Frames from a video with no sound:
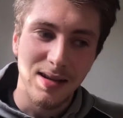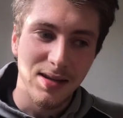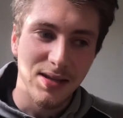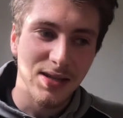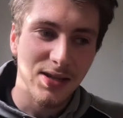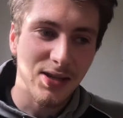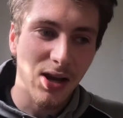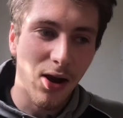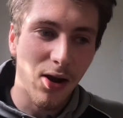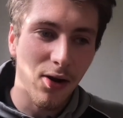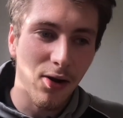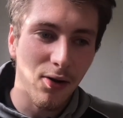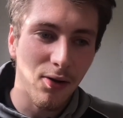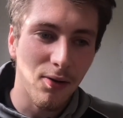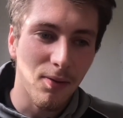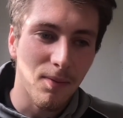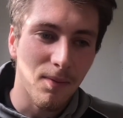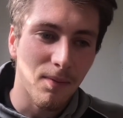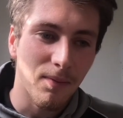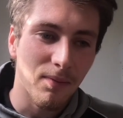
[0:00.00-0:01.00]

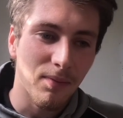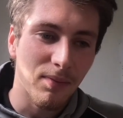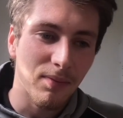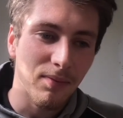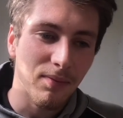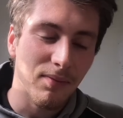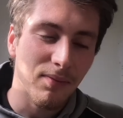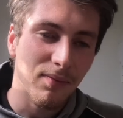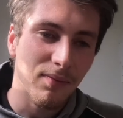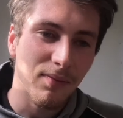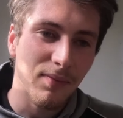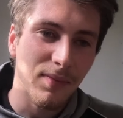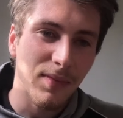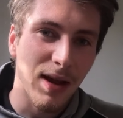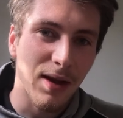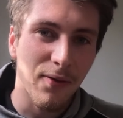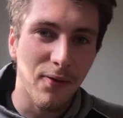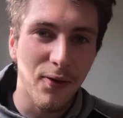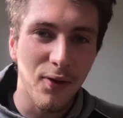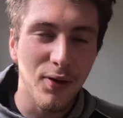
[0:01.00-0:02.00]
So
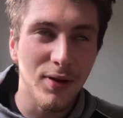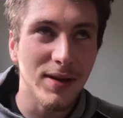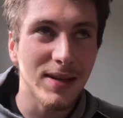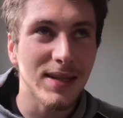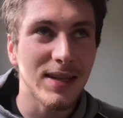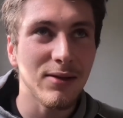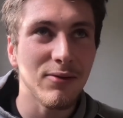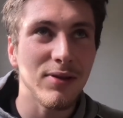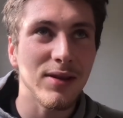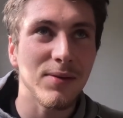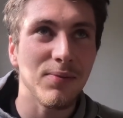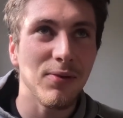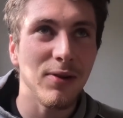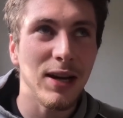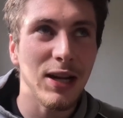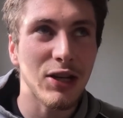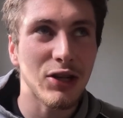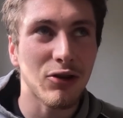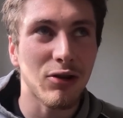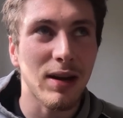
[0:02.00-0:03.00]
at first it was
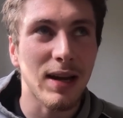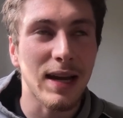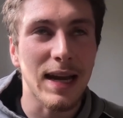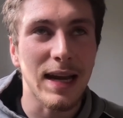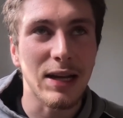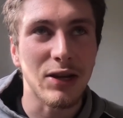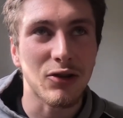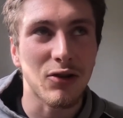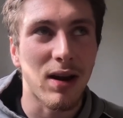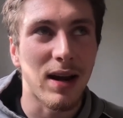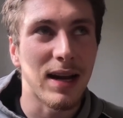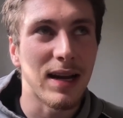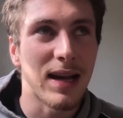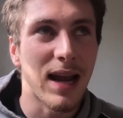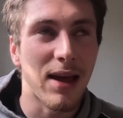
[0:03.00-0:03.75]
pretty tricky trying to